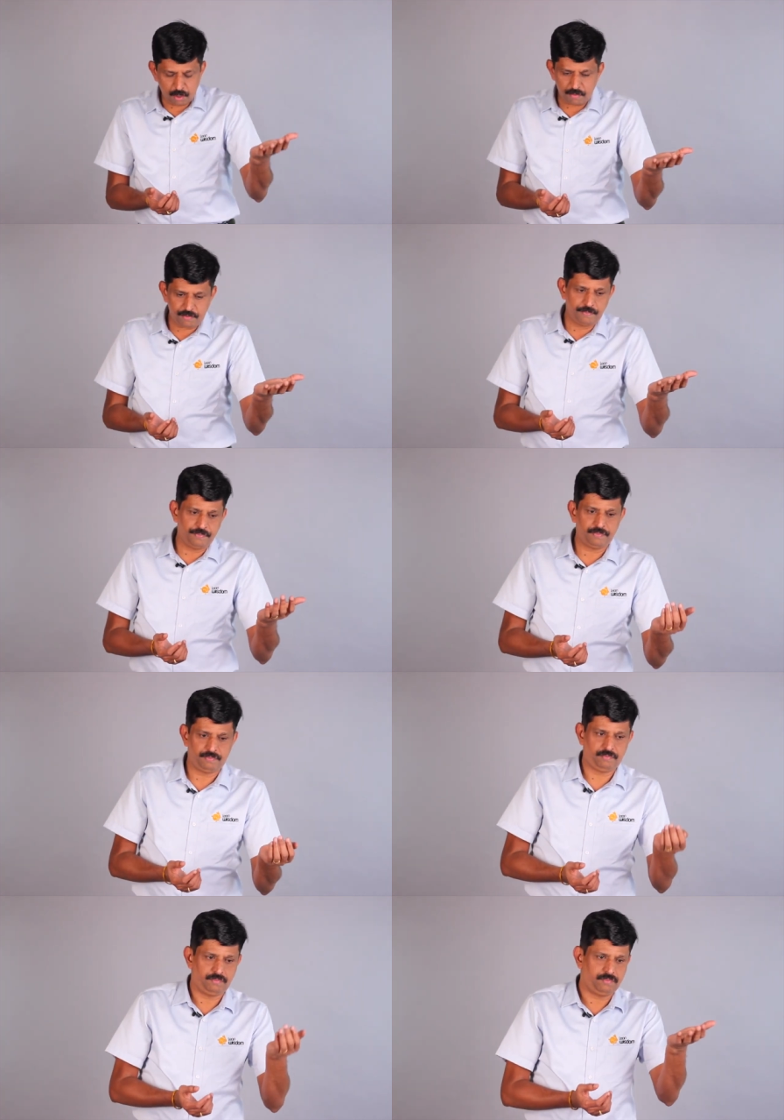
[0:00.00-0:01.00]
of
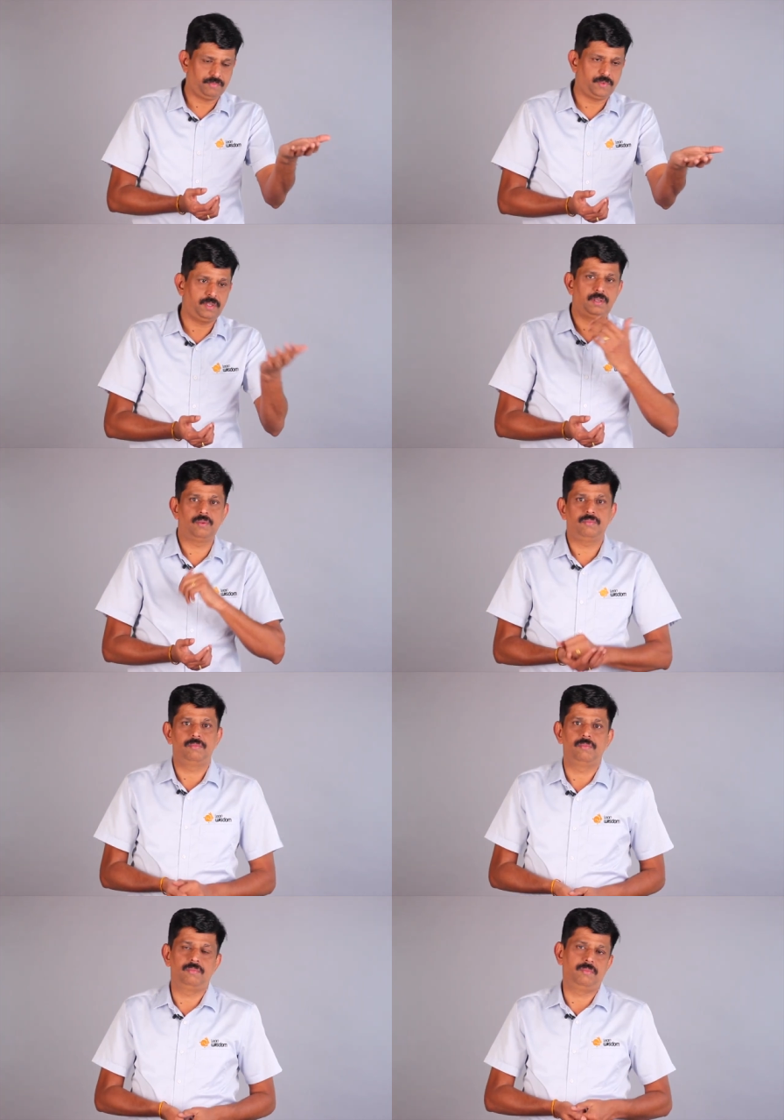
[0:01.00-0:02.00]

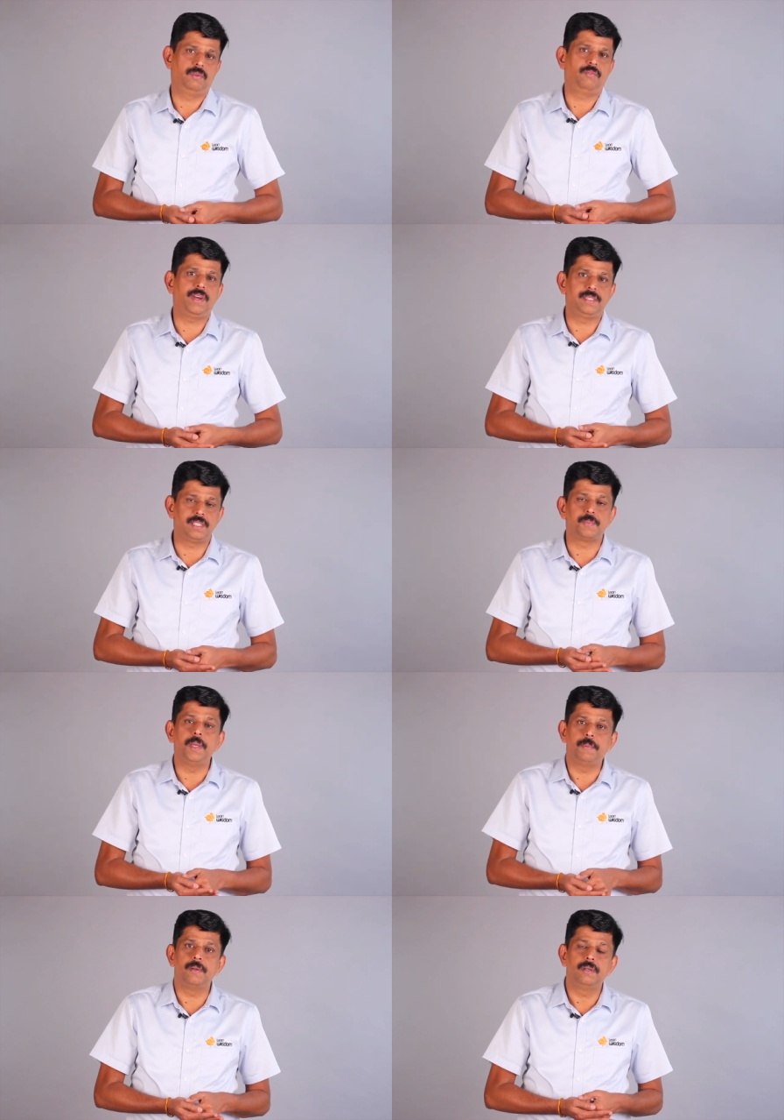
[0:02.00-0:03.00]
5-6
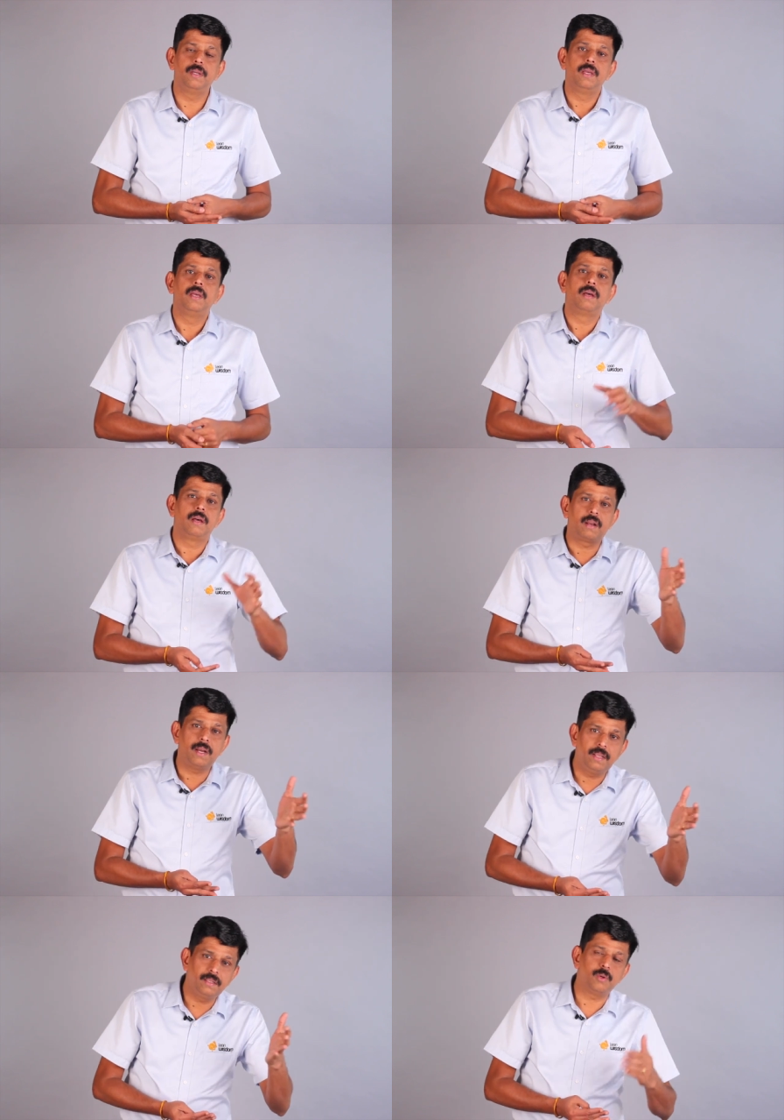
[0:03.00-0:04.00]
people are
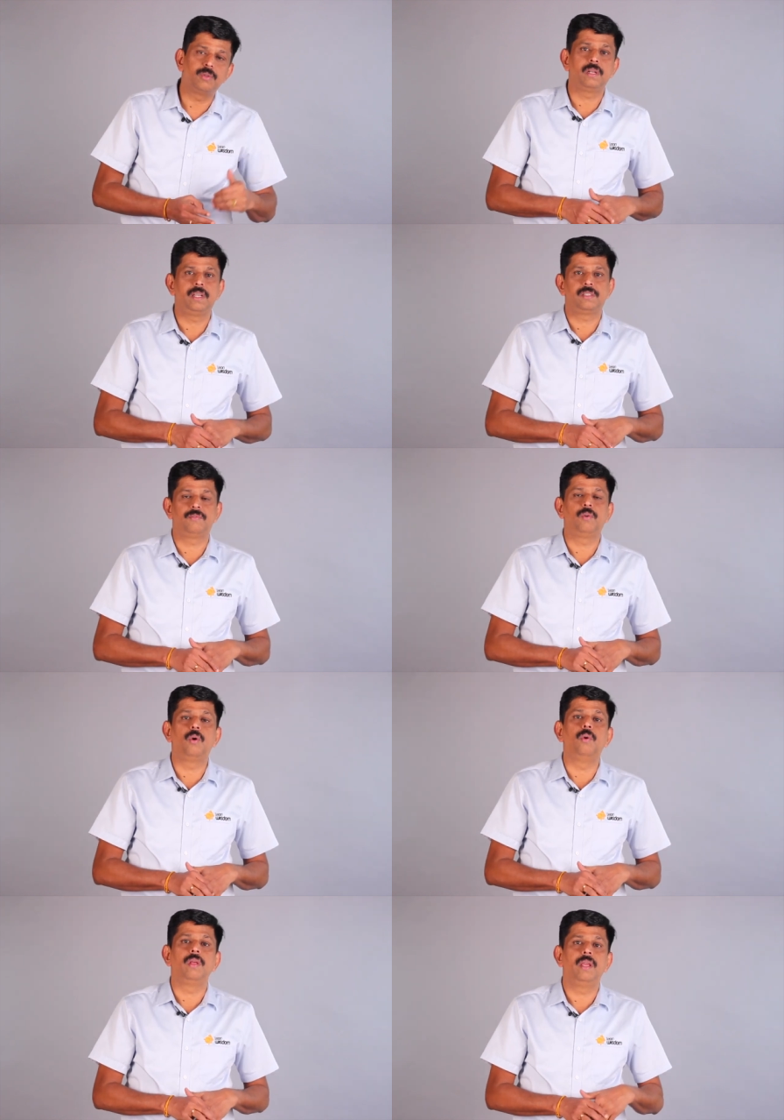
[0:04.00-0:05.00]
writing 1,000 lines of
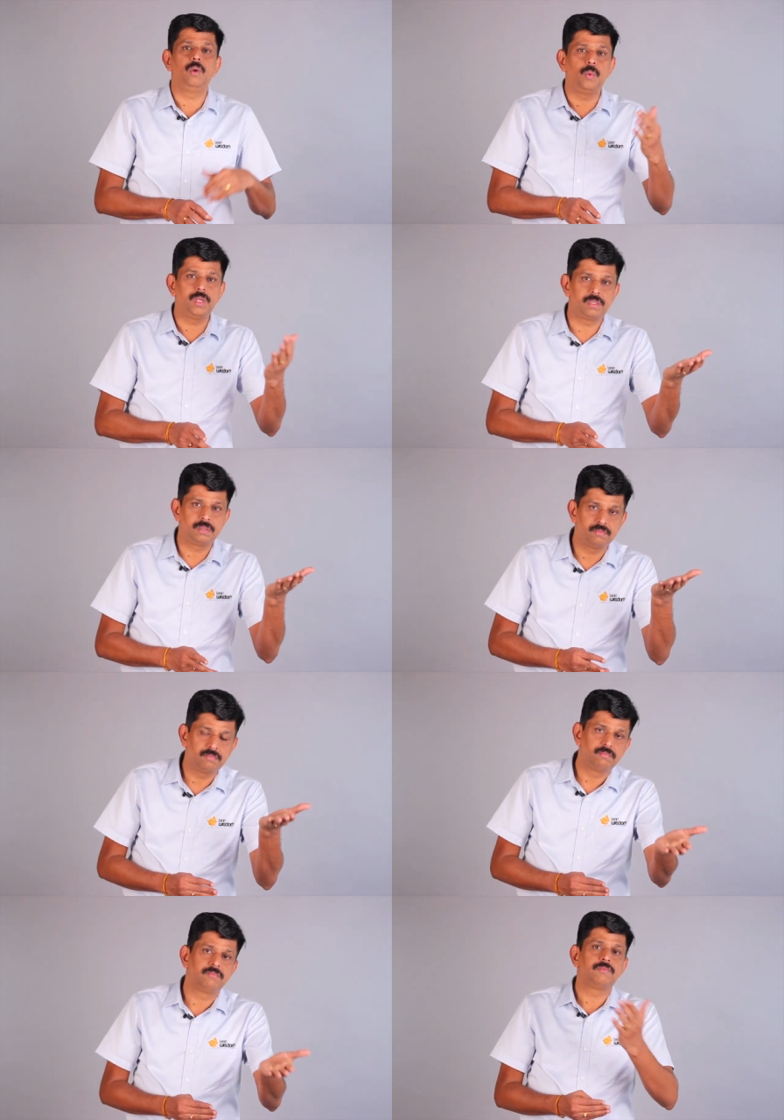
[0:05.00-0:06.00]
code in which
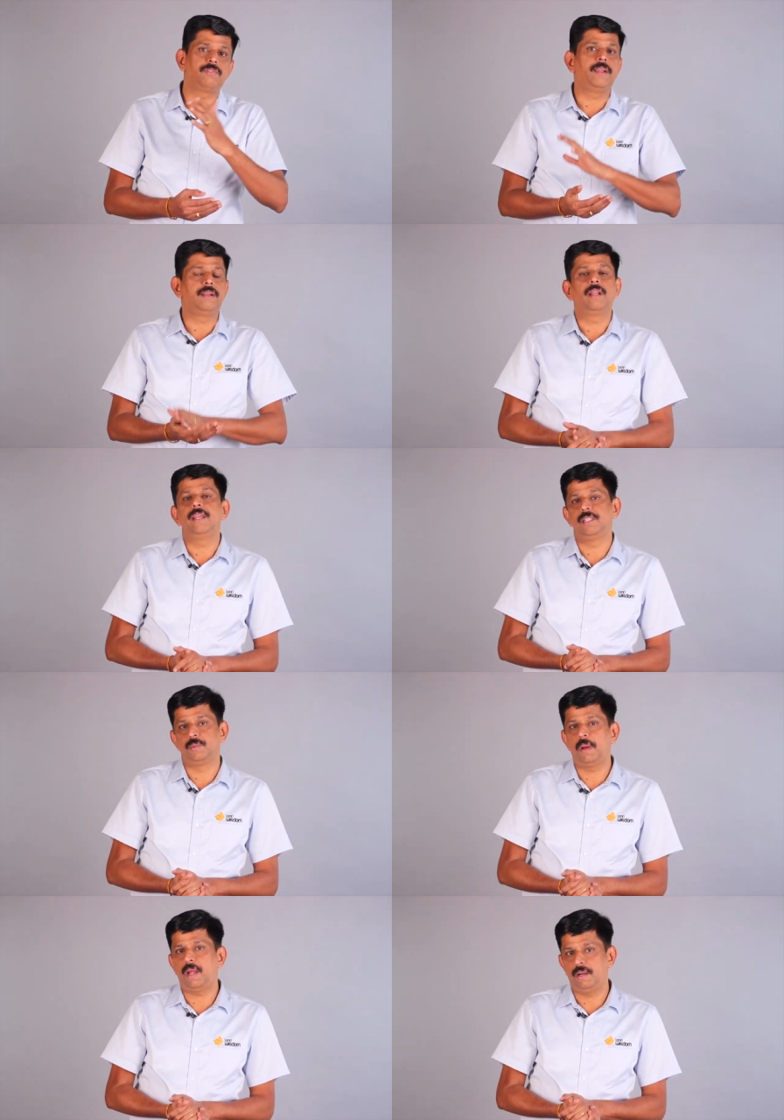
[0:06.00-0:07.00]
500 line is
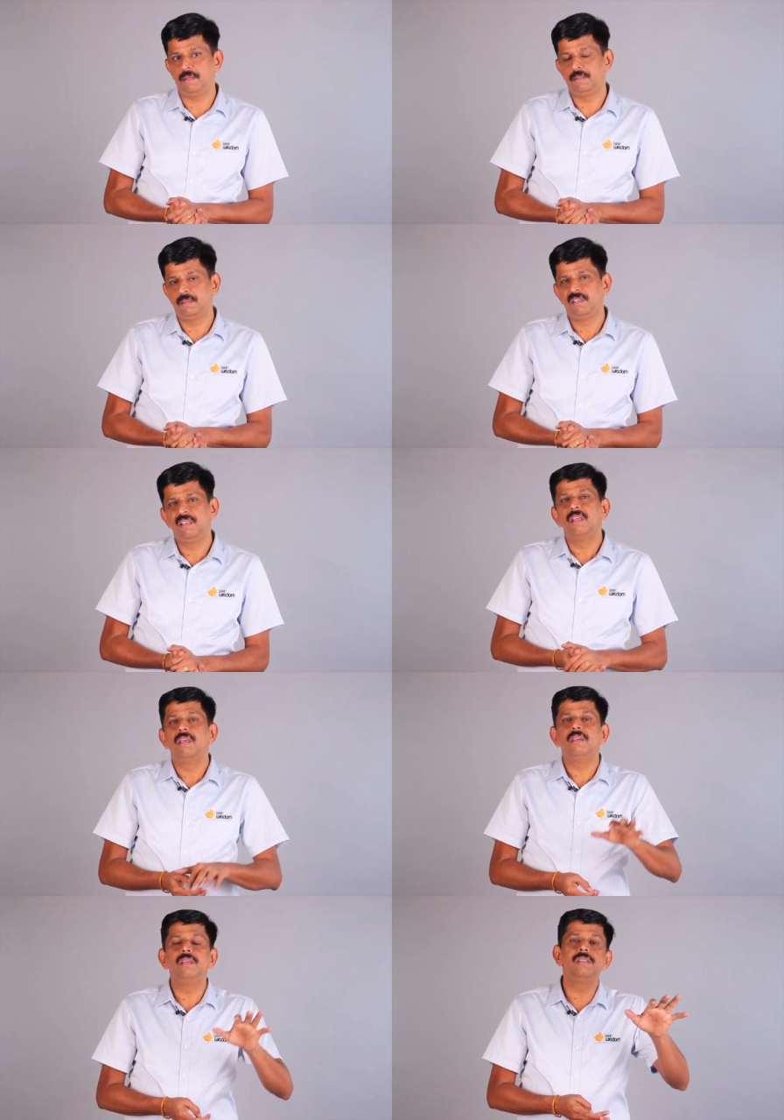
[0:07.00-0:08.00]
bad.
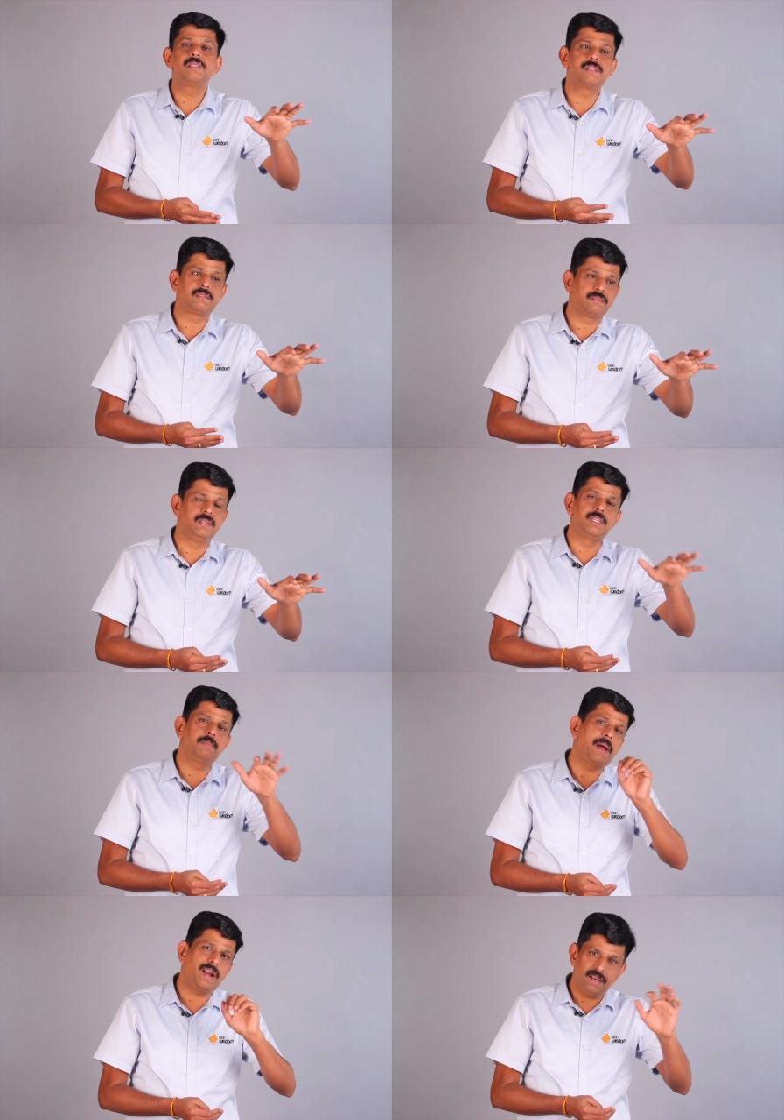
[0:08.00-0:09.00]
Is it
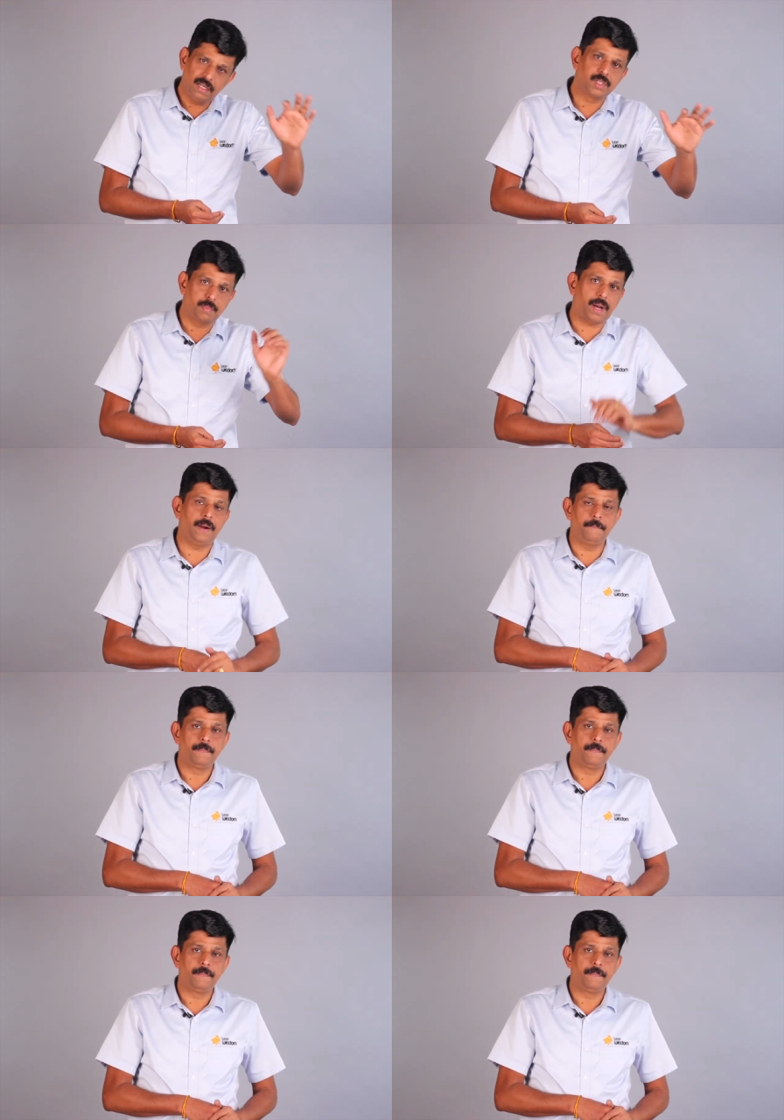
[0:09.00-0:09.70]
bad? It is bad.